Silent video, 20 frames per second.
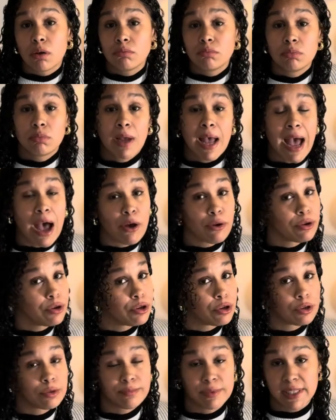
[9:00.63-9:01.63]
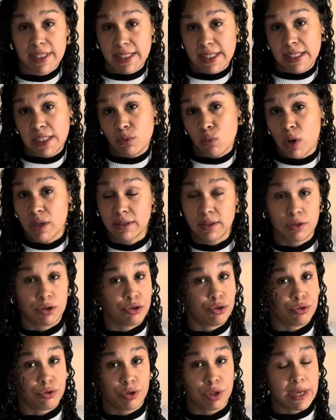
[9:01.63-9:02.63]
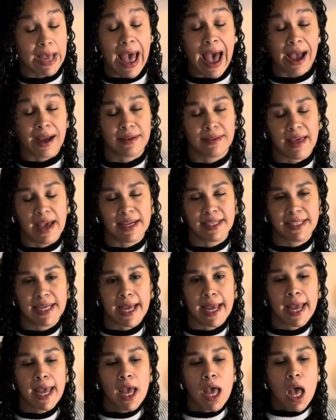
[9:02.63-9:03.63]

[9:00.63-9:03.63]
how your disease wants to act that day.